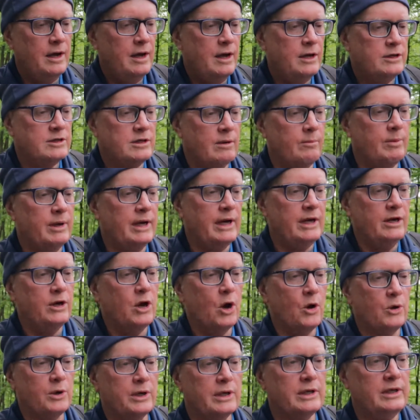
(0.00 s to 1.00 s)
somebody
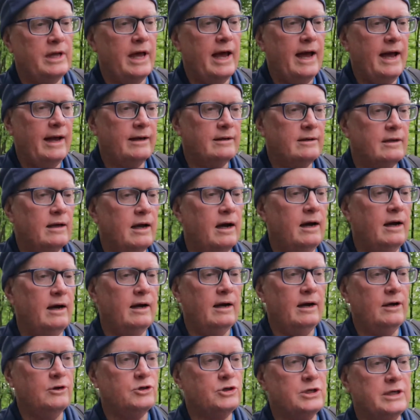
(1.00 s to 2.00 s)
noted that
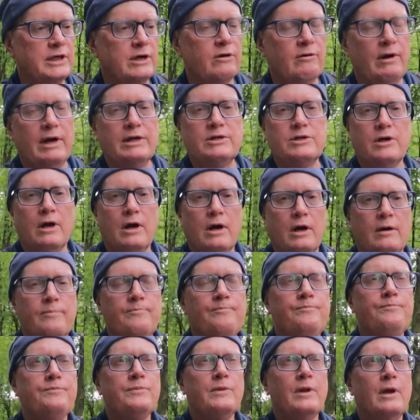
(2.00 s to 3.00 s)
cigarettes are,
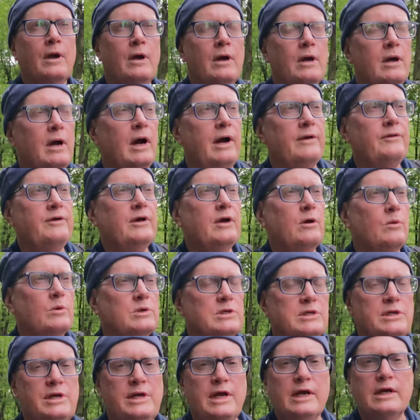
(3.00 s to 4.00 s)
I think it
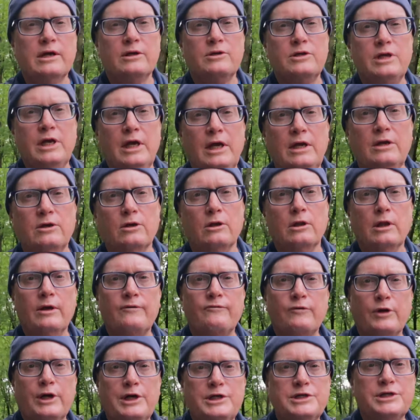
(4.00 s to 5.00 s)
was nicotine
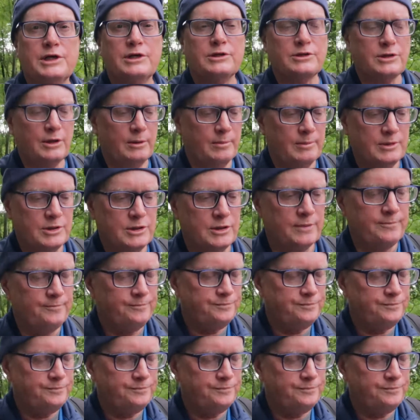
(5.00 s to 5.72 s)
delivery systems.